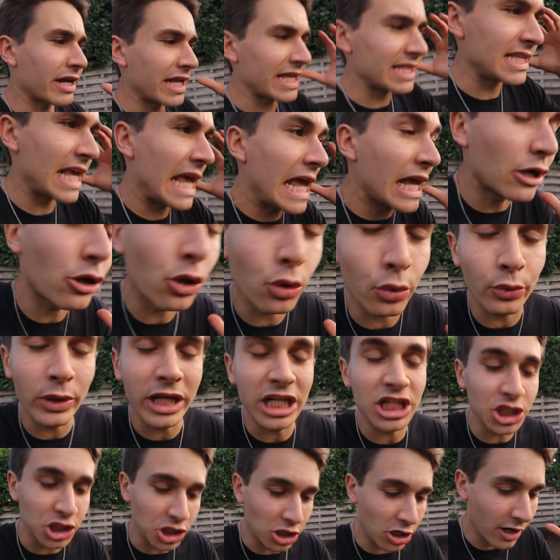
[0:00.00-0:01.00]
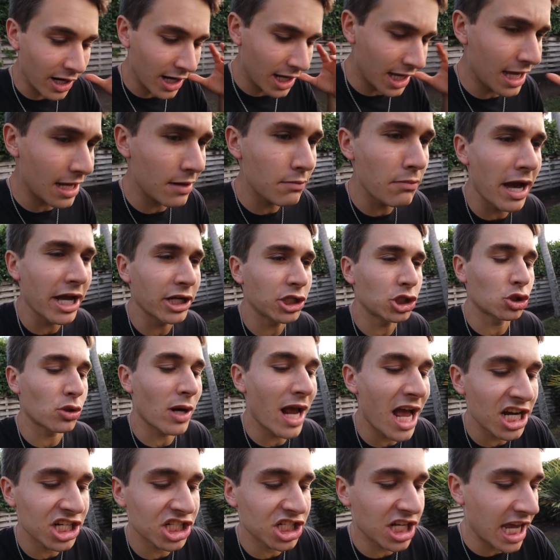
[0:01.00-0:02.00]
is a creature in my
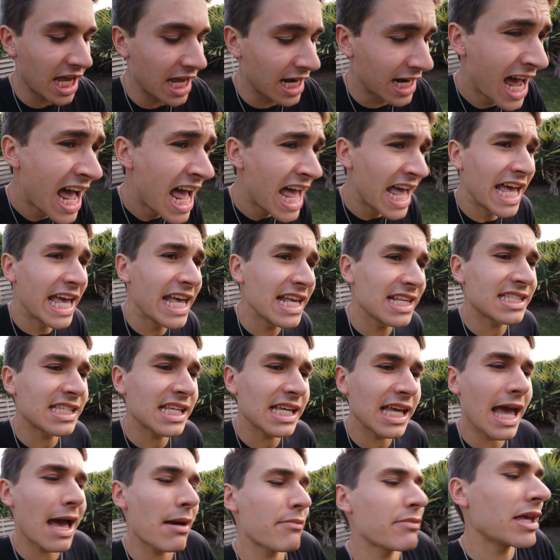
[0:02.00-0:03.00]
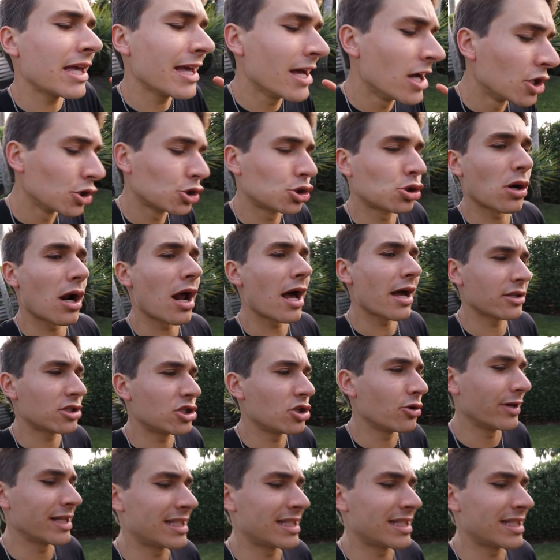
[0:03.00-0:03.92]
trash can hissing at me, trying to